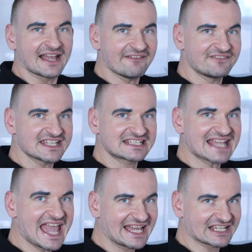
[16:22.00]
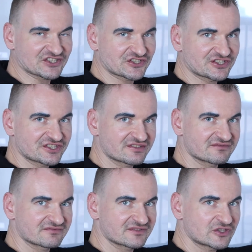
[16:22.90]
have this x,
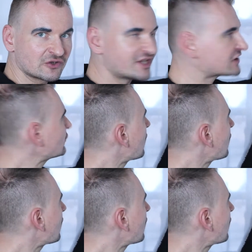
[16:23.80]
so there is